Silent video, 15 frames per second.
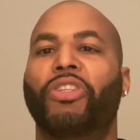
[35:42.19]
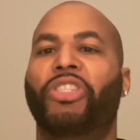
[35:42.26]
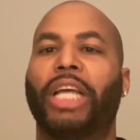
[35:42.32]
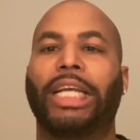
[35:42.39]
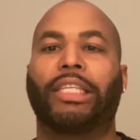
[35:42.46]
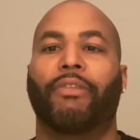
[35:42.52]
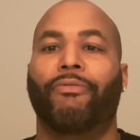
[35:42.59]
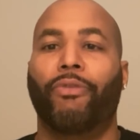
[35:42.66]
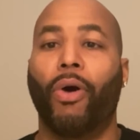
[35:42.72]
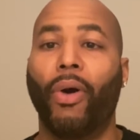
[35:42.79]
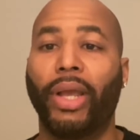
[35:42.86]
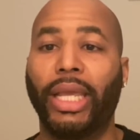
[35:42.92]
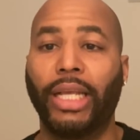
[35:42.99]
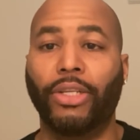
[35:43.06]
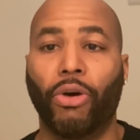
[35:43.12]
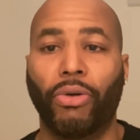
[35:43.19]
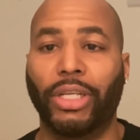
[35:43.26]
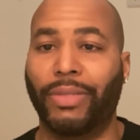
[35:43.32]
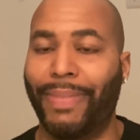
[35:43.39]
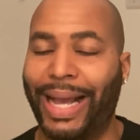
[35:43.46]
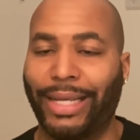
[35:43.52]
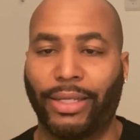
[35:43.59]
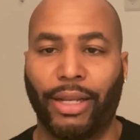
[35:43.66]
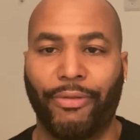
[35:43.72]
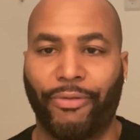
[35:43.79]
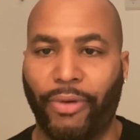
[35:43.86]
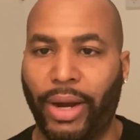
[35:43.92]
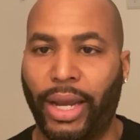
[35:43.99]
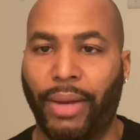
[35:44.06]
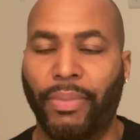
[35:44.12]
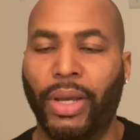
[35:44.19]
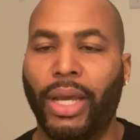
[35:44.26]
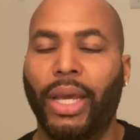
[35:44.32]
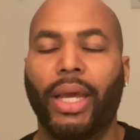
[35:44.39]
Jason Voorhees on this masculine frame.